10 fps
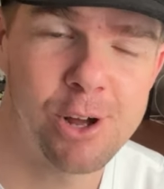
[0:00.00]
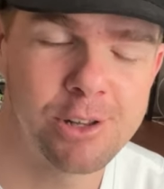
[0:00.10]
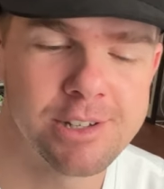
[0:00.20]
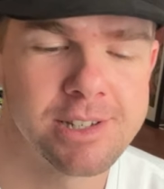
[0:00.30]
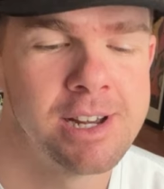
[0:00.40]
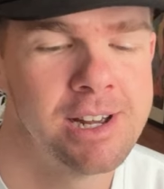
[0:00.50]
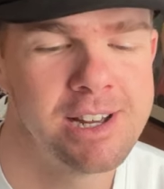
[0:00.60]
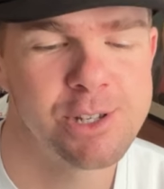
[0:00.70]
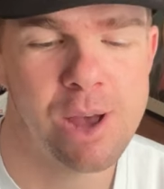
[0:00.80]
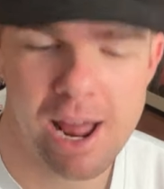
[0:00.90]
dollars.
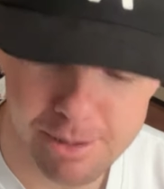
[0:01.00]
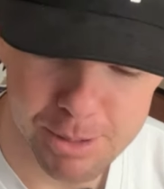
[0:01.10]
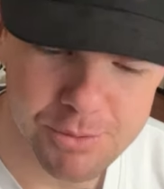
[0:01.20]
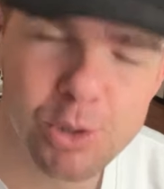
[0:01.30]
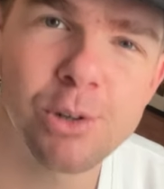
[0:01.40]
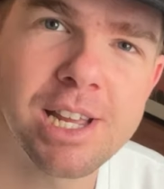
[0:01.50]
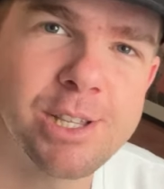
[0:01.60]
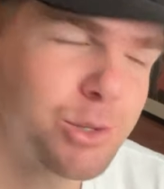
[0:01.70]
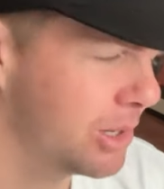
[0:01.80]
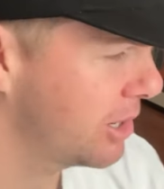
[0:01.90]
So I had a bit of a look
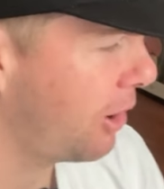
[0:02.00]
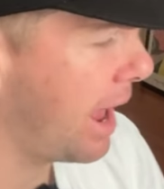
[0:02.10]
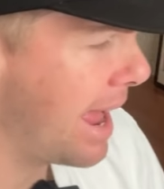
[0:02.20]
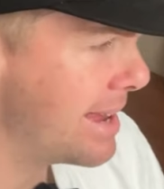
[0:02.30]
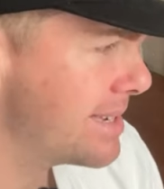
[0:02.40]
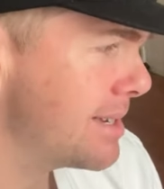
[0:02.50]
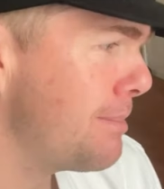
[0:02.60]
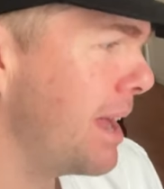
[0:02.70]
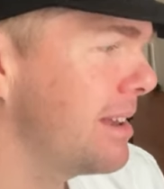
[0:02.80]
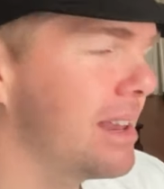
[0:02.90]
into it, and I
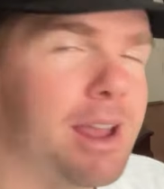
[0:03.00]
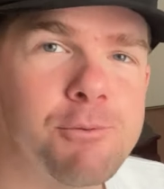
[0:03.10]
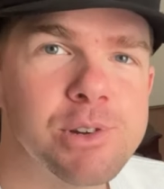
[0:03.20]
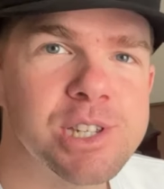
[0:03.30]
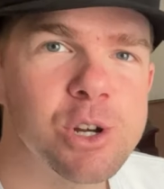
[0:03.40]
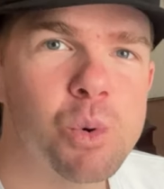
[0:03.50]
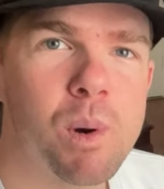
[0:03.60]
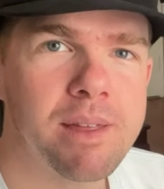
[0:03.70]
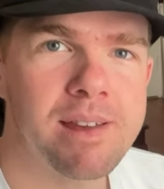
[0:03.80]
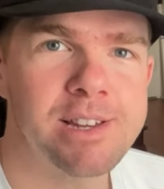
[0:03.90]
estimated every single
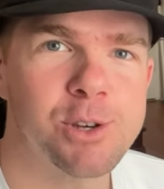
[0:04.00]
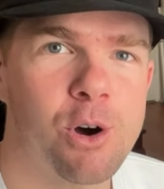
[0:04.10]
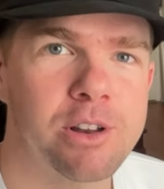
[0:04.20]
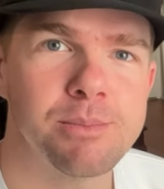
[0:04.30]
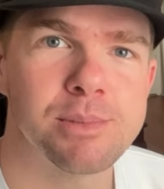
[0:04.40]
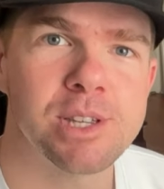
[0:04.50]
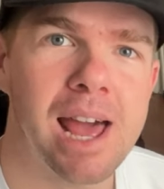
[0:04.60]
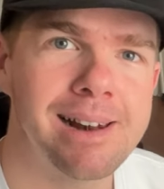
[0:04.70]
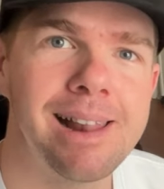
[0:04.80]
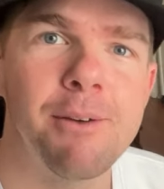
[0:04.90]
one of these items
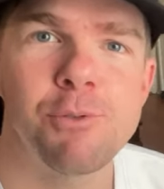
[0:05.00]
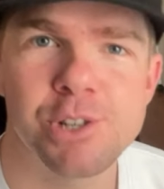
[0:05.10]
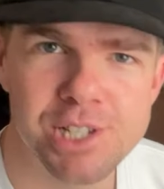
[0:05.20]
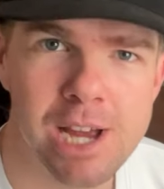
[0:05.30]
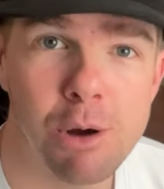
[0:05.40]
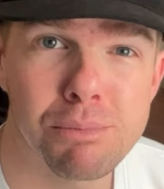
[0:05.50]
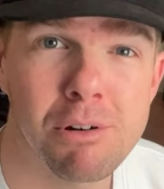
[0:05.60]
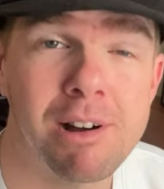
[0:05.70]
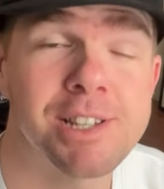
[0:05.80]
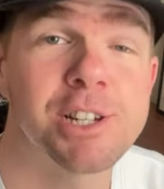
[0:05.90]
at an average sale
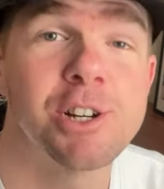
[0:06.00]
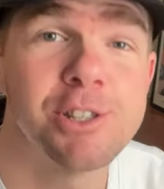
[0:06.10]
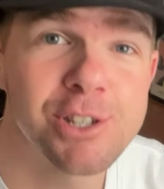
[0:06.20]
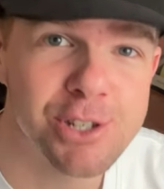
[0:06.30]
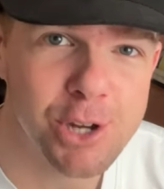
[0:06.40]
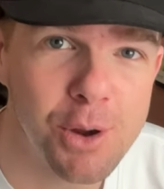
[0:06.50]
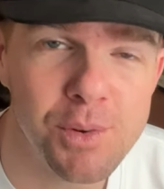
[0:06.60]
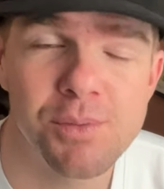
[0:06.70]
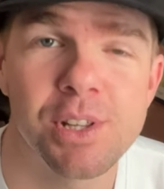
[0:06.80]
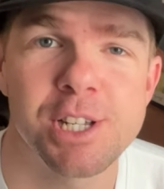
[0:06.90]
price,
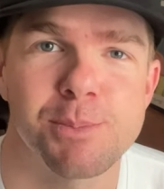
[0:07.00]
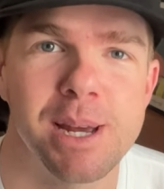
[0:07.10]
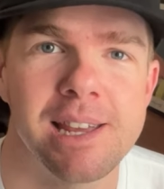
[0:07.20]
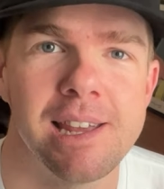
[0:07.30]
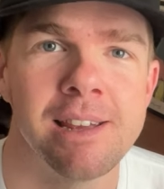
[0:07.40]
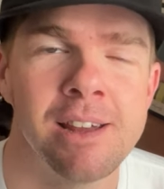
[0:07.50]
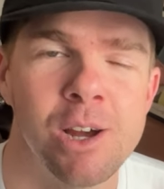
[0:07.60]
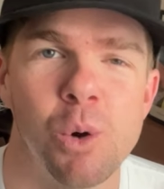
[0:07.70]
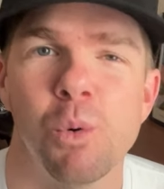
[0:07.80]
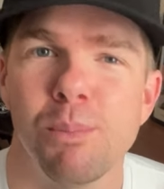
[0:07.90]
conservatively speaking,
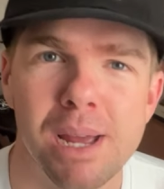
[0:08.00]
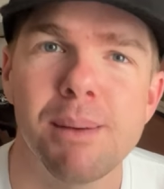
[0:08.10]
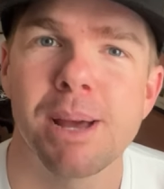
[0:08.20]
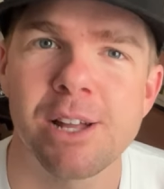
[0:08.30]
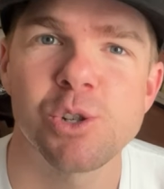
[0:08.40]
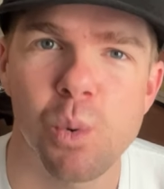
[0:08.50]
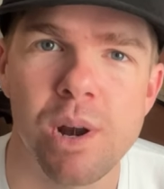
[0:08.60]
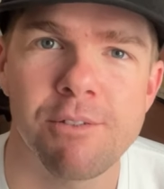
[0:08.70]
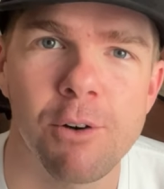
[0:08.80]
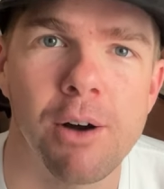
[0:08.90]
will be about
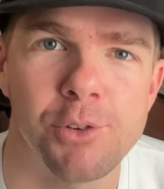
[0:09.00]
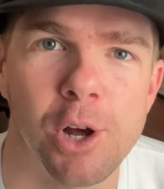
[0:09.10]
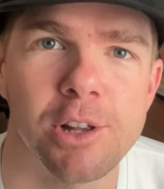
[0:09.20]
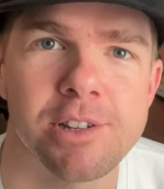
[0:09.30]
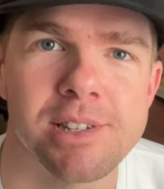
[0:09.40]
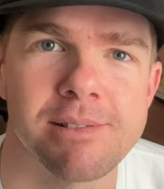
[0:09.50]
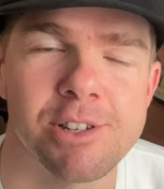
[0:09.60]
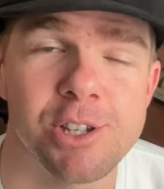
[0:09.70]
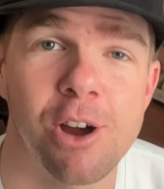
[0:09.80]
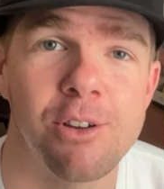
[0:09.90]
$25.
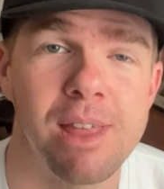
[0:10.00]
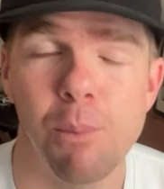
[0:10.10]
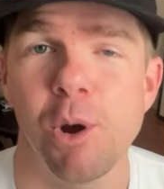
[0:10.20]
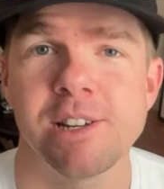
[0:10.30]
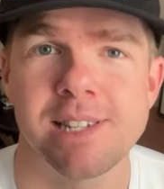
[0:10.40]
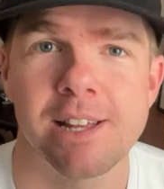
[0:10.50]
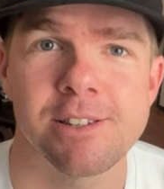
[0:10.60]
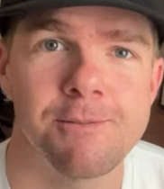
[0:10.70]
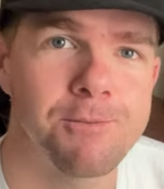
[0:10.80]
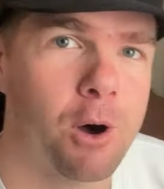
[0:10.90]
So that works out
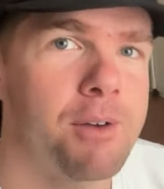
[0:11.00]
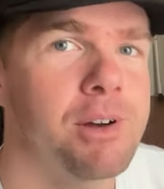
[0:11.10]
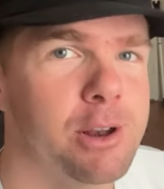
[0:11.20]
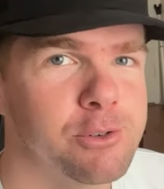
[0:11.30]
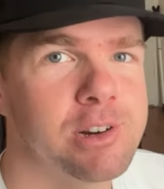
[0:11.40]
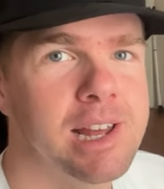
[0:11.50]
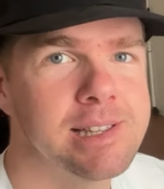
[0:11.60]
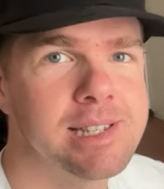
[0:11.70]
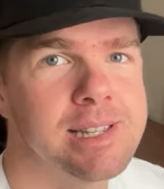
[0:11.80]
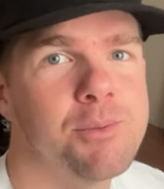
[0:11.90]
to
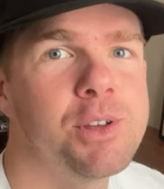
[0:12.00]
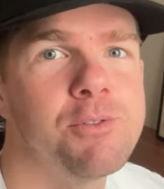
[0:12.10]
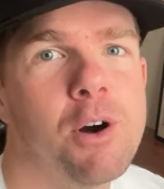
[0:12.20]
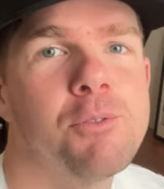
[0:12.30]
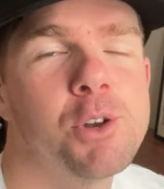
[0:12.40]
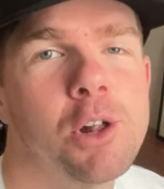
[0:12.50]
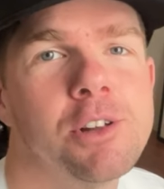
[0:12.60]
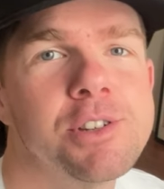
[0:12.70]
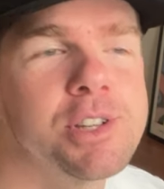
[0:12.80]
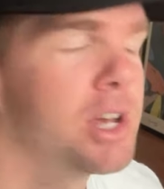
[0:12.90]

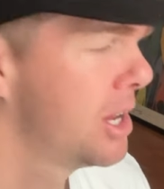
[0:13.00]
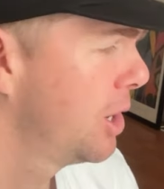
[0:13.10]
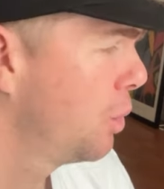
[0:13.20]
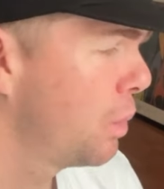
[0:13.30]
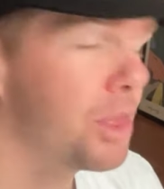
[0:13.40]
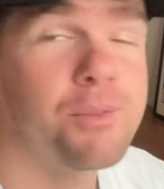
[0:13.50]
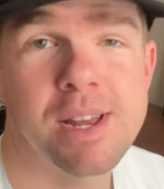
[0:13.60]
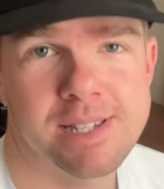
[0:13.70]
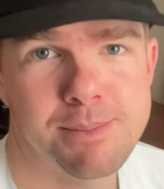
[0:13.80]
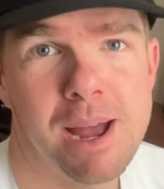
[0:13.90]
$575 worth of
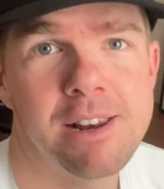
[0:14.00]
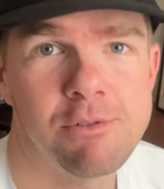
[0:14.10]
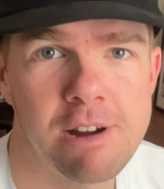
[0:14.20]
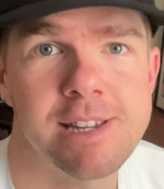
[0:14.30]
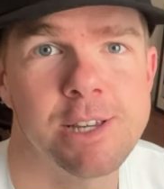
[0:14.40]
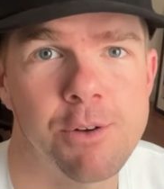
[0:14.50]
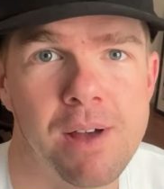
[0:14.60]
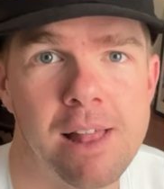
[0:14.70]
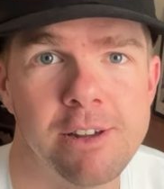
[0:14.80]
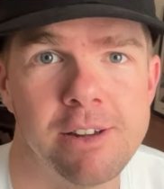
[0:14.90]
estimated resale
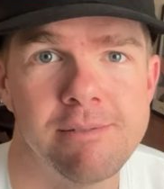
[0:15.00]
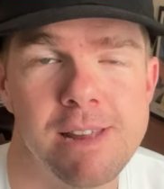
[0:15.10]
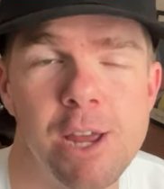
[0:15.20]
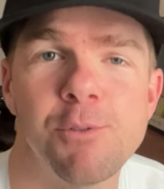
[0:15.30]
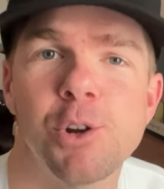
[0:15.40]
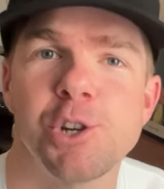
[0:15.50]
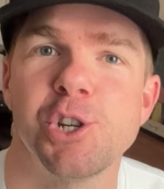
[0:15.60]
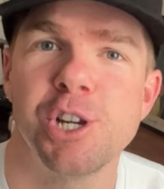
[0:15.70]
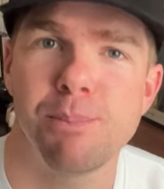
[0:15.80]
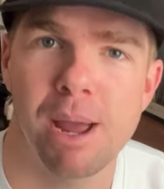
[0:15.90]
value. Now you've got to
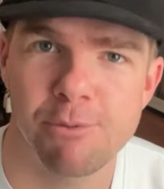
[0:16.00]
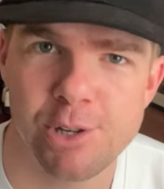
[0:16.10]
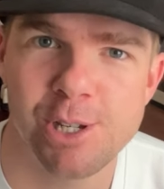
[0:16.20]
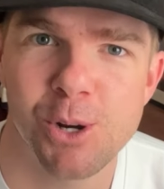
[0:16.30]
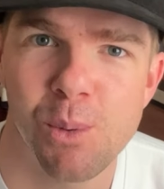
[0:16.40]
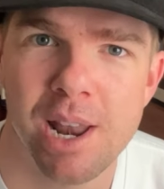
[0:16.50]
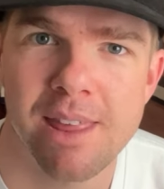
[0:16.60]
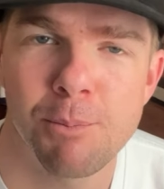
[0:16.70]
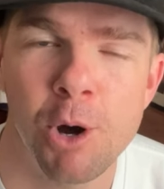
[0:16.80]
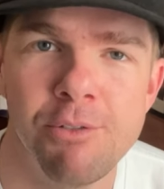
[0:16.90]
ship every single one of
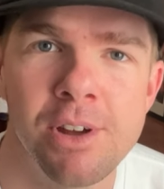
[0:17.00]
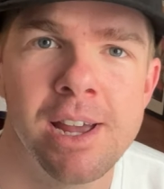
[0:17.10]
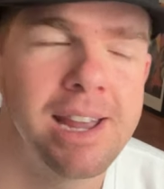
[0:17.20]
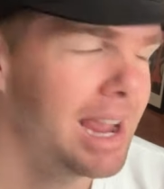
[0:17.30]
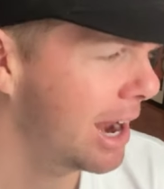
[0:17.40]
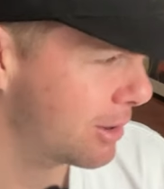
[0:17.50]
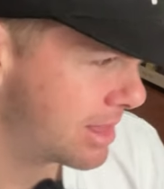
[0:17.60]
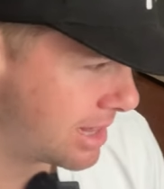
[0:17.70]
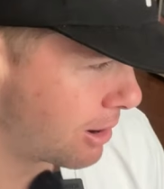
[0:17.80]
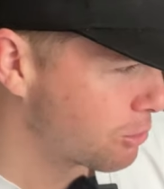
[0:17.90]
them off, and I
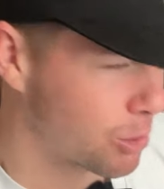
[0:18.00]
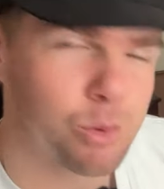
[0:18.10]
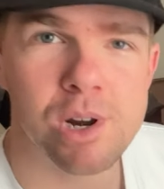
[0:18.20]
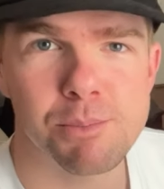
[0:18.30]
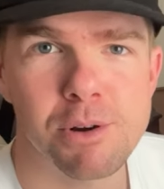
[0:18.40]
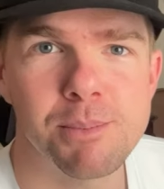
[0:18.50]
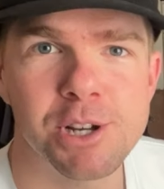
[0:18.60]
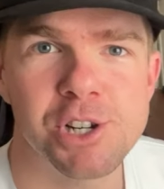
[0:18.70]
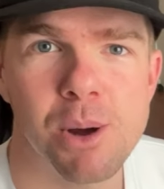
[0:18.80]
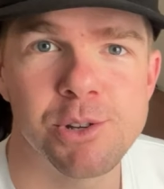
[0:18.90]
think they're all going to pretty
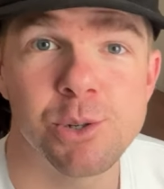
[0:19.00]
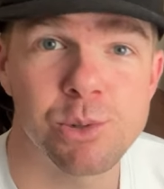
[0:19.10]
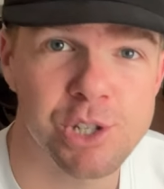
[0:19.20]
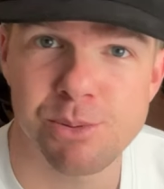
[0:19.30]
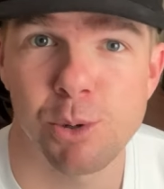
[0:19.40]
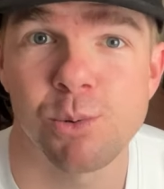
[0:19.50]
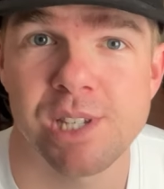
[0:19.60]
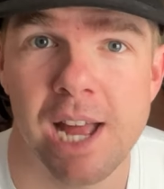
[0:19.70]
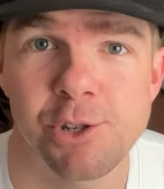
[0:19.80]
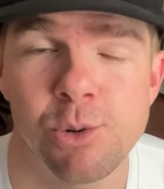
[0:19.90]
much go into a small
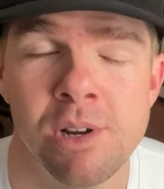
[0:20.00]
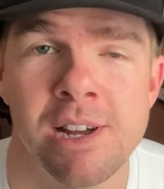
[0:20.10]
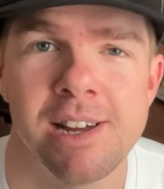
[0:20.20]
satchel.